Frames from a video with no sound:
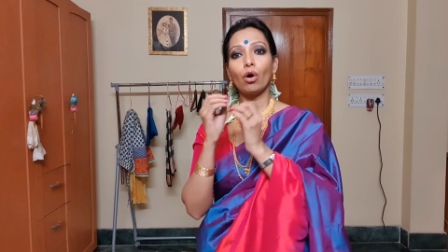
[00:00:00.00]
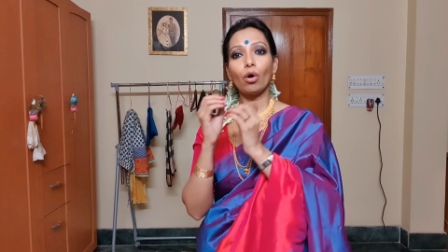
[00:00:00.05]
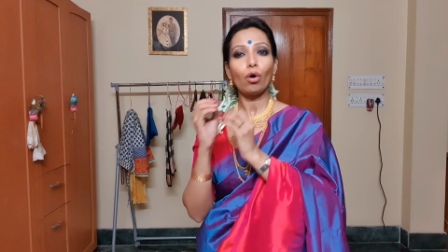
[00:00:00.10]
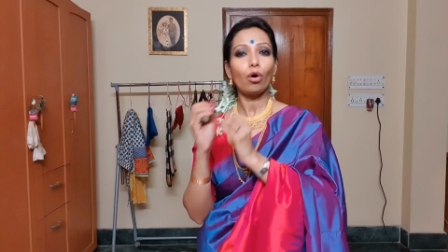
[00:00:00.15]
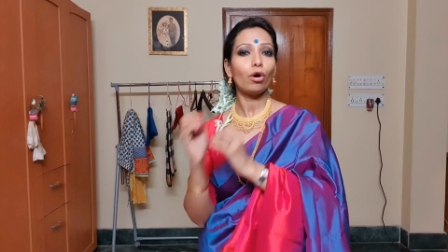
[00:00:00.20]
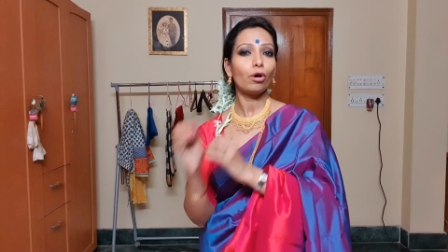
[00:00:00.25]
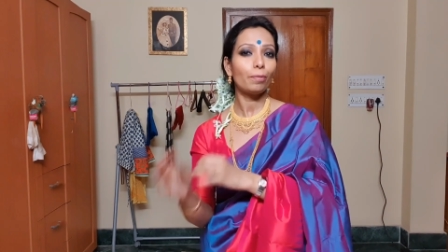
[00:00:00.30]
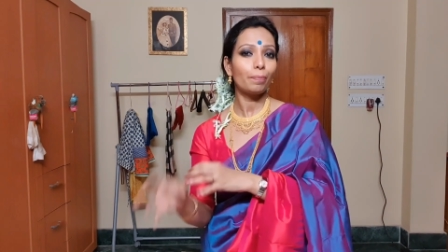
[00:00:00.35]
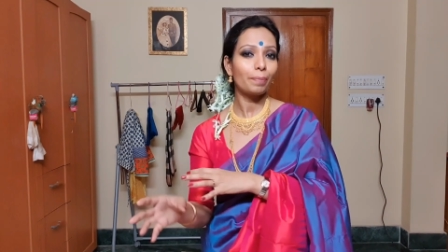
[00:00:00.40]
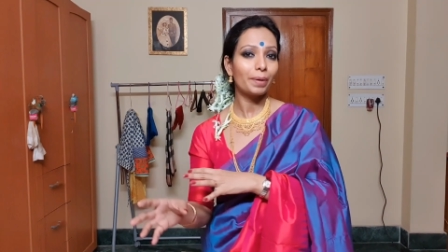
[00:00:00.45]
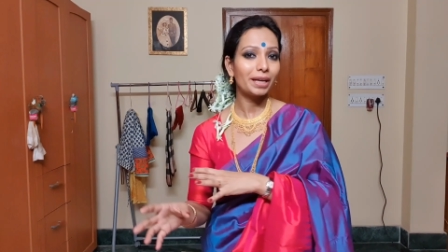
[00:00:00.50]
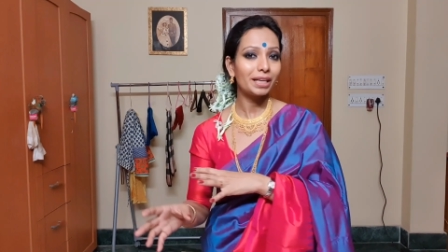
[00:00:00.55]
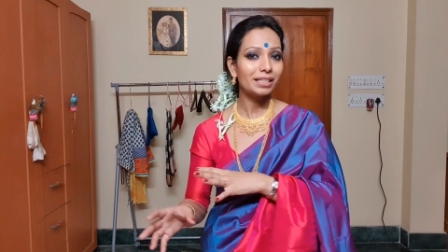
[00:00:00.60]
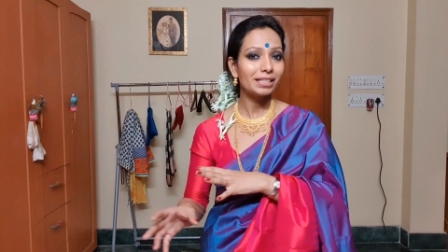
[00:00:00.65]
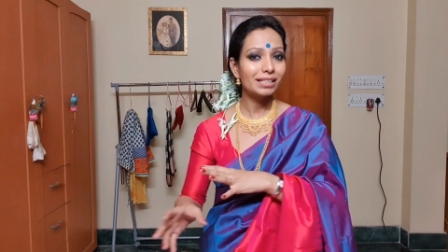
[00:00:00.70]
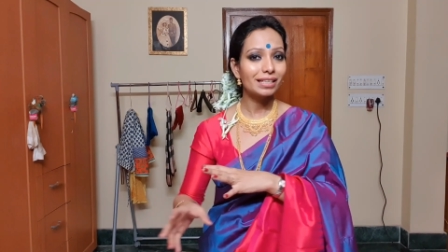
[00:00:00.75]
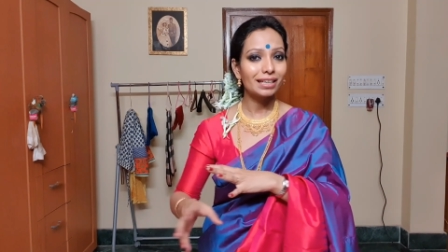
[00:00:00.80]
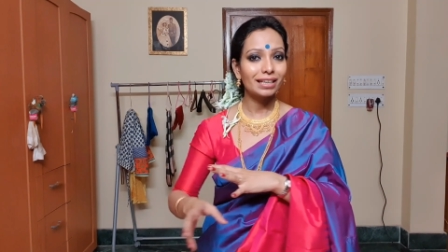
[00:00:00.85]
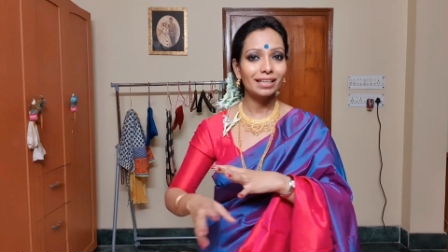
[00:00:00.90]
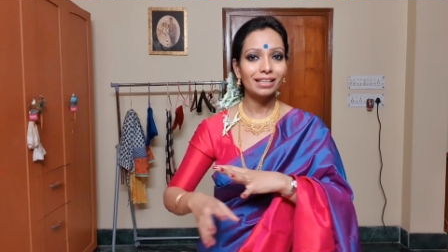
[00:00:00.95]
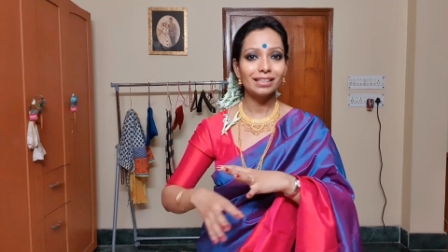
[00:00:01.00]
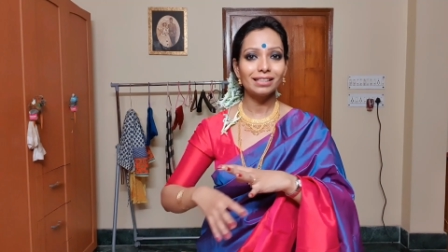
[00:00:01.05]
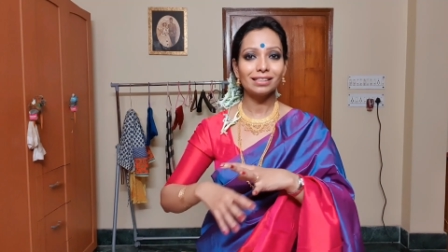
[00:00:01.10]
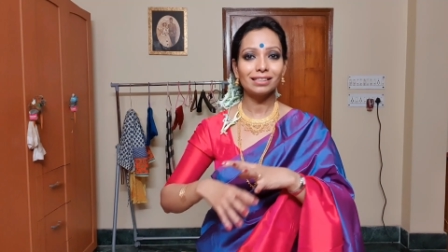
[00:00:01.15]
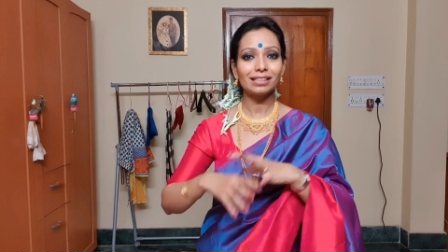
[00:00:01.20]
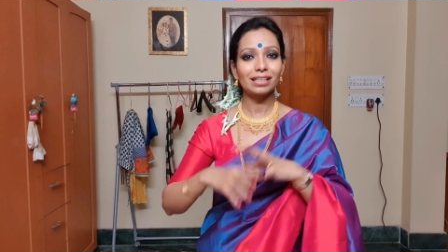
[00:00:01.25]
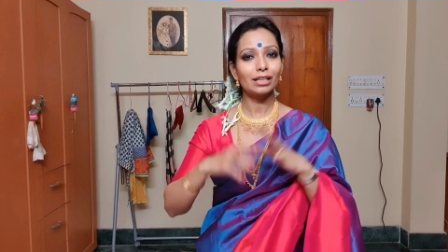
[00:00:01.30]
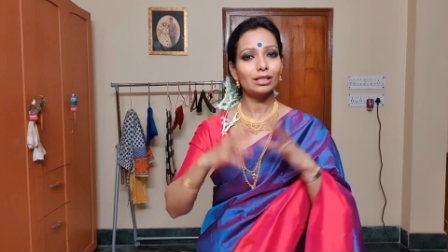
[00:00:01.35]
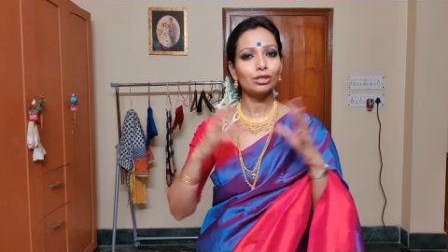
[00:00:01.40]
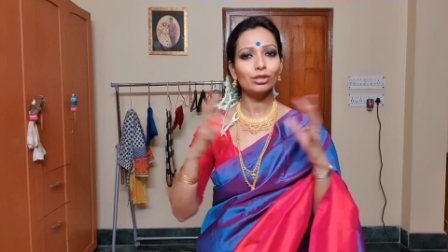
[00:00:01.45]
or
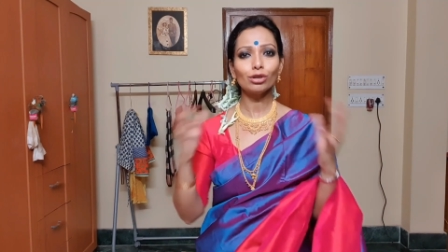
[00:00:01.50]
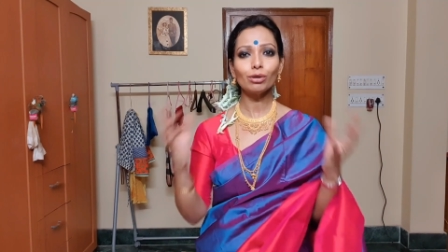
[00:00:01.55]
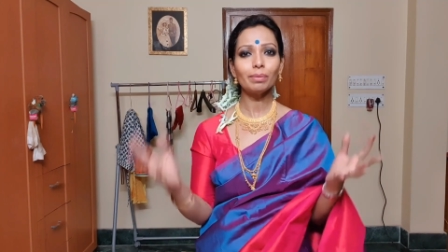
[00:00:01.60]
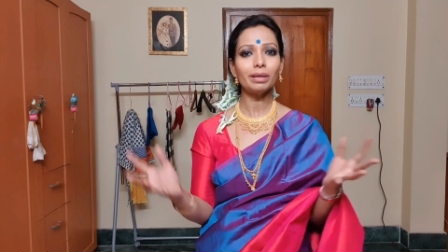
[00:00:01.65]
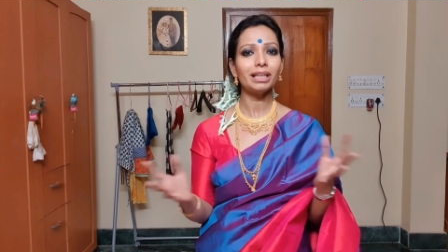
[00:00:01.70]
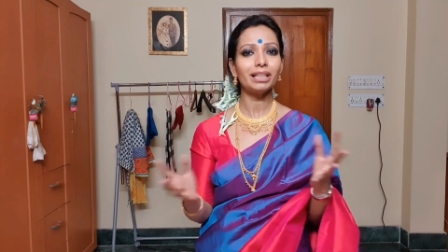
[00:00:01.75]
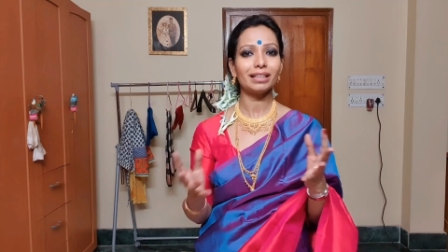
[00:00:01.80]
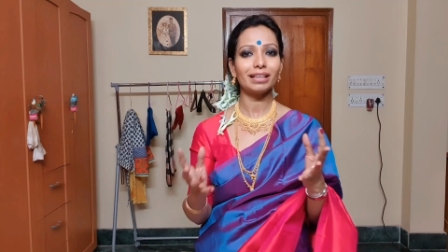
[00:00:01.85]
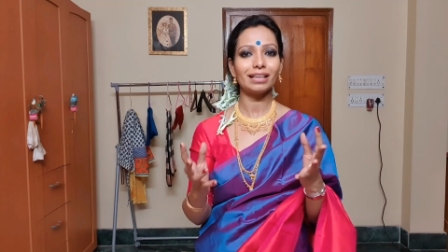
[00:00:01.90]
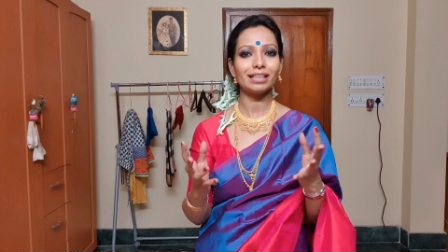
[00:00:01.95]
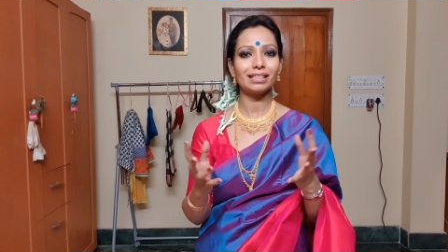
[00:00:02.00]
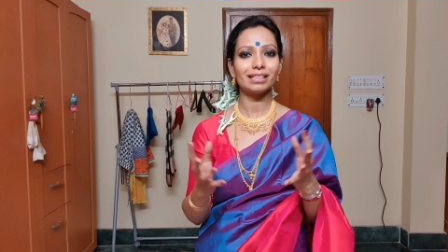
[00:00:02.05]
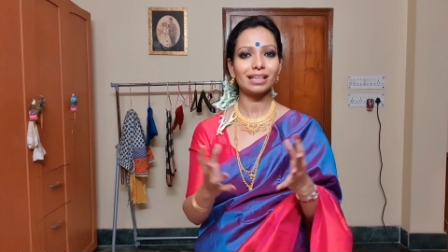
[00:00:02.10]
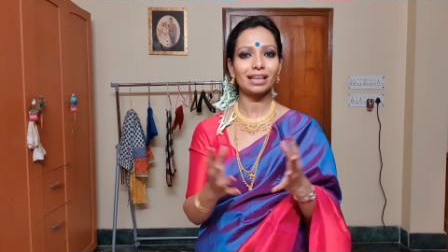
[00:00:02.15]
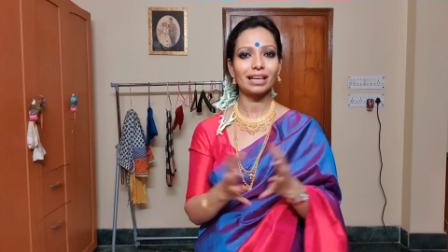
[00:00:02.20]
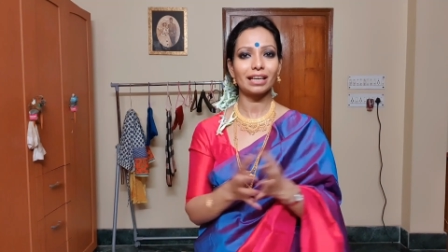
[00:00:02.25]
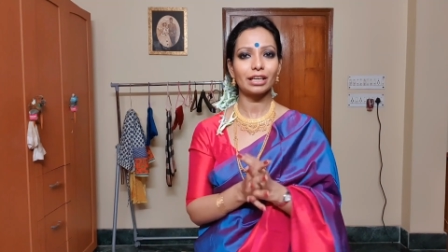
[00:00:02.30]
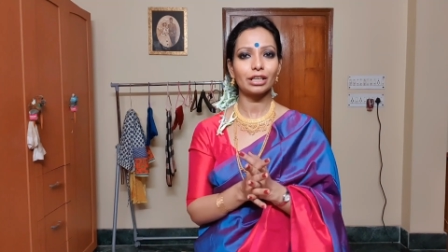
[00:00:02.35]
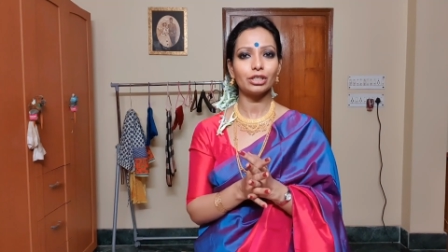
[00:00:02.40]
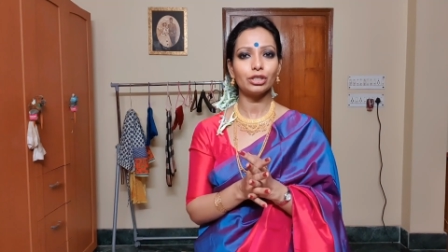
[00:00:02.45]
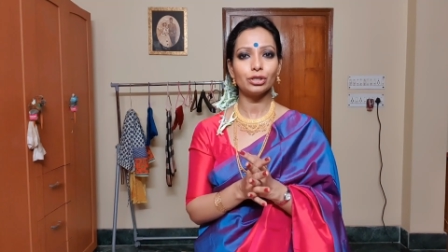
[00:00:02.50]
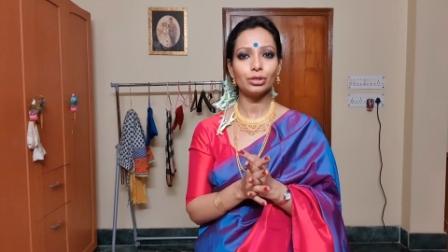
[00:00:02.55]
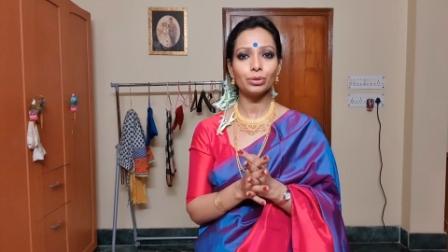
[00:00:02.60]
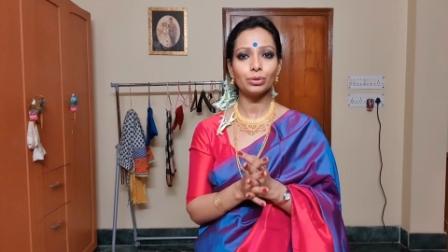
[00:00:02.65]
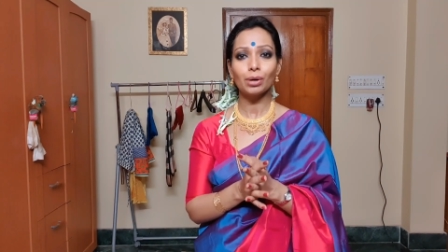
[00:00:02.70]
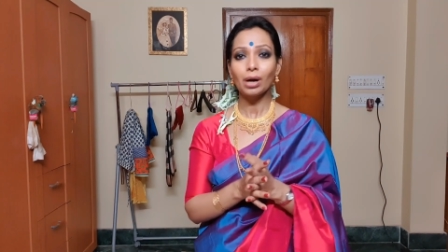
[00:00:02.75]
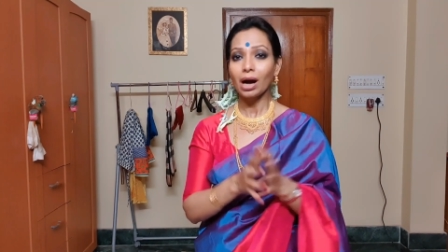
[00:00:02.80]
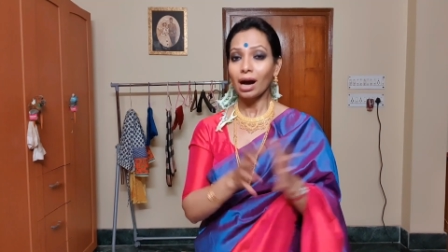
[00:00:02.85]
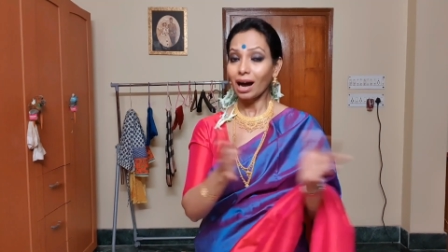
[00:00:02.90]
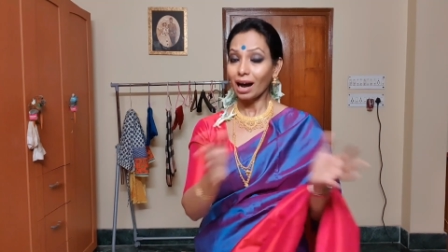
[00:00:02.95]
paintings. There's so many things that I can
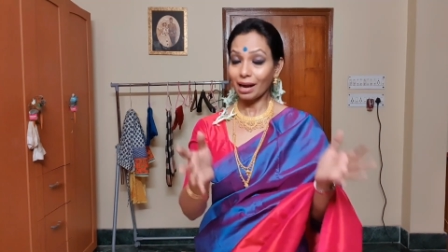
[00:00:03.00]
do.